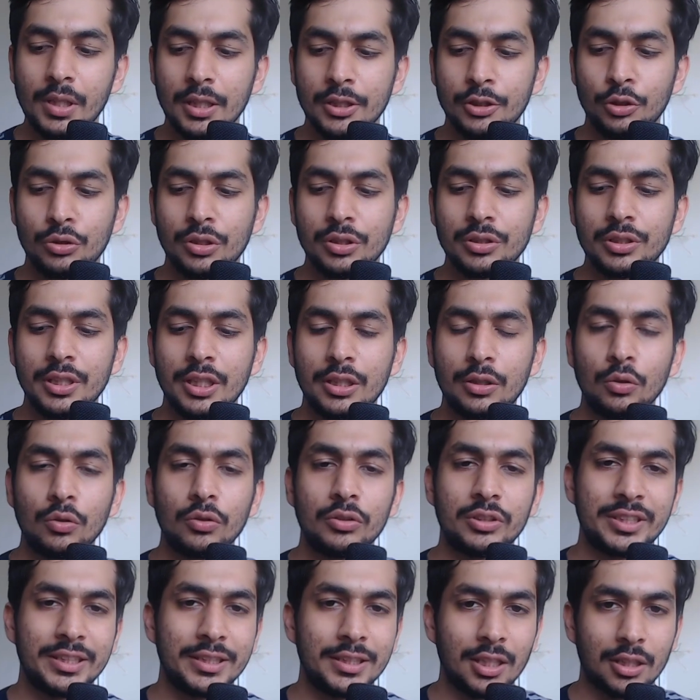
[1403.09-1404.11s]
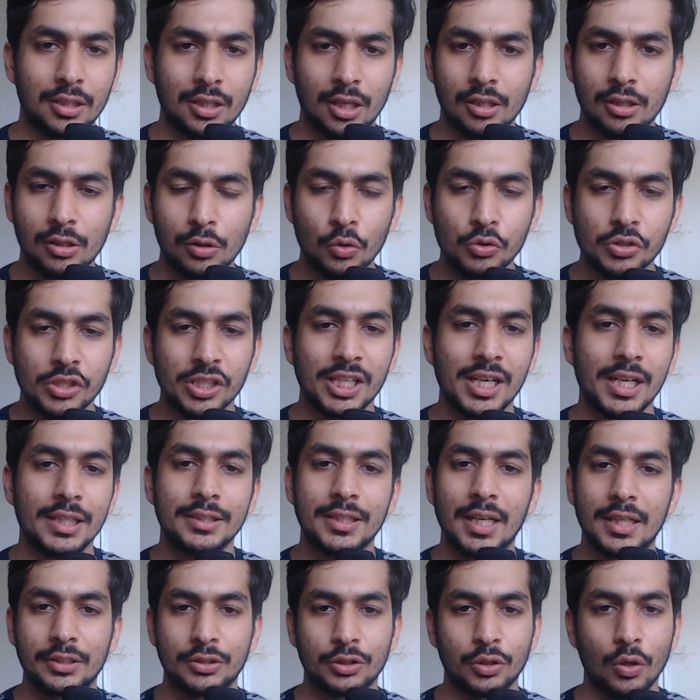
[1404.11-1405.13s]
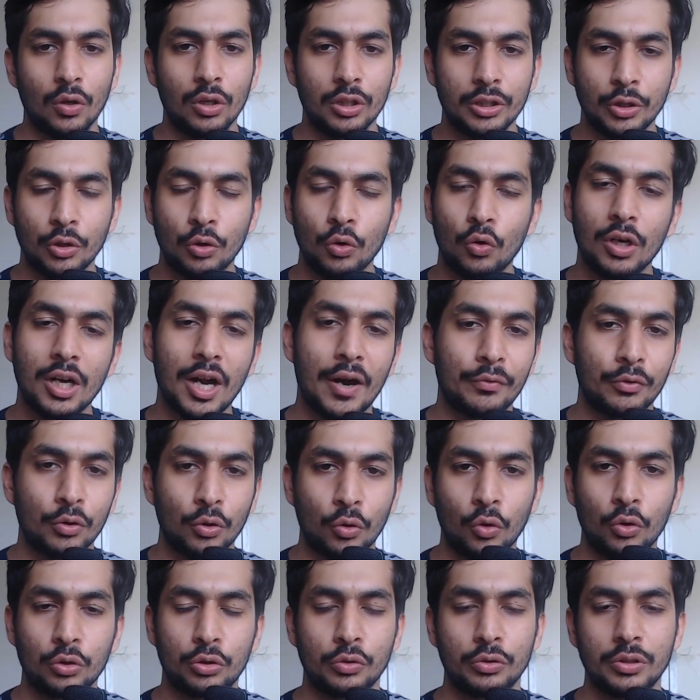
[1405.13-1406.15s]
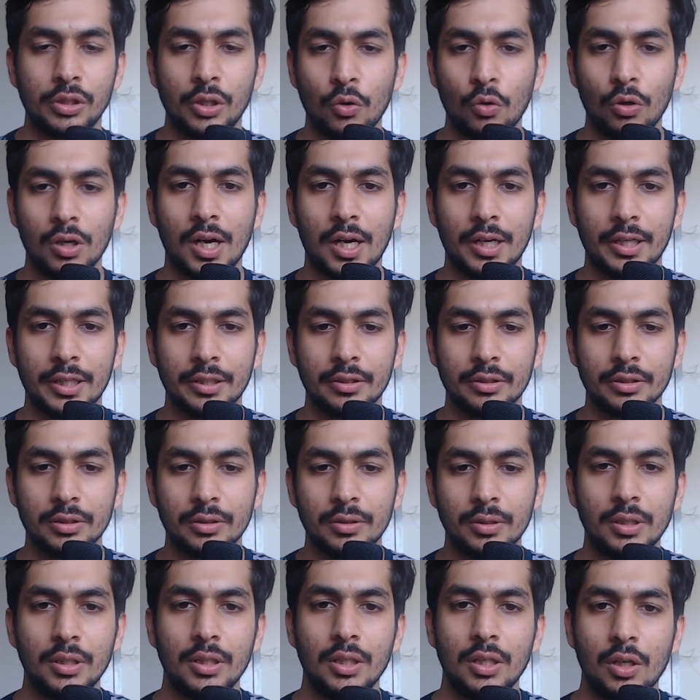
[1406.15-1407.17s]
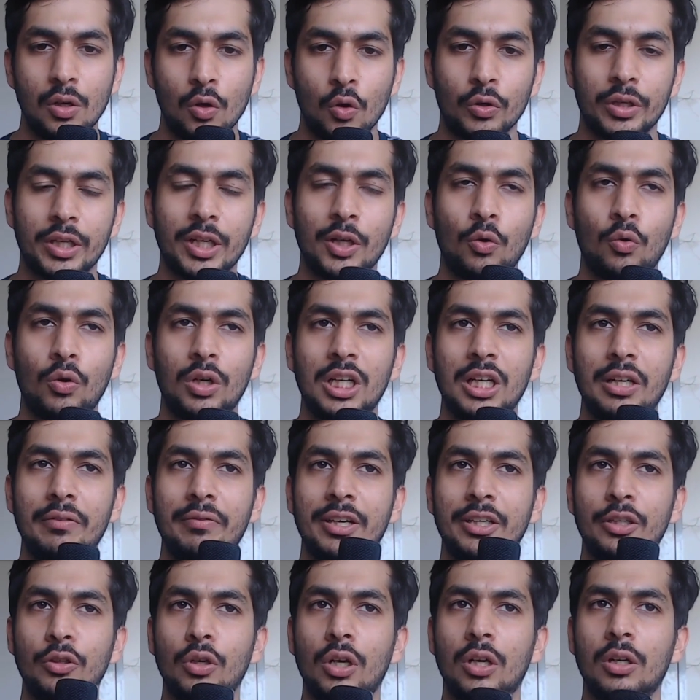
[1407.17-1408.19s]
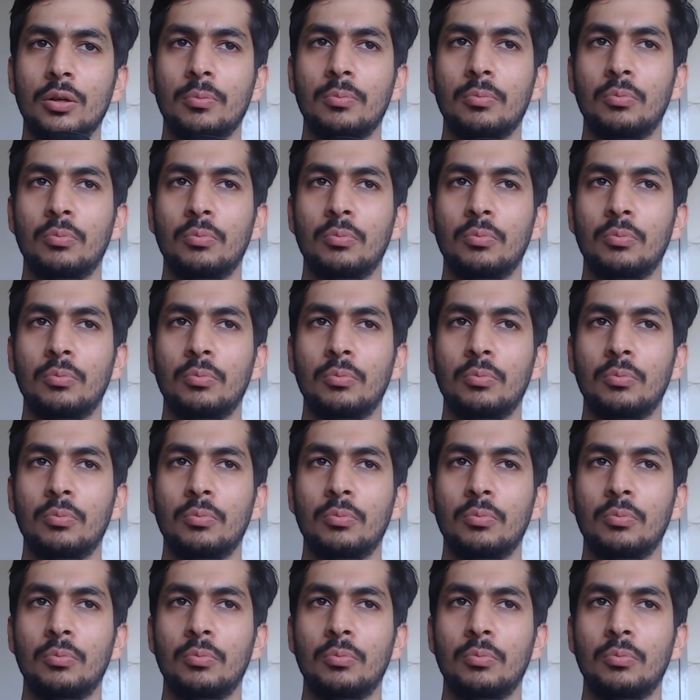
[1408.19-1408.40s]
You just need to see the conclusion, and that's all. You don't have to go through the whole article. Okay, only when you are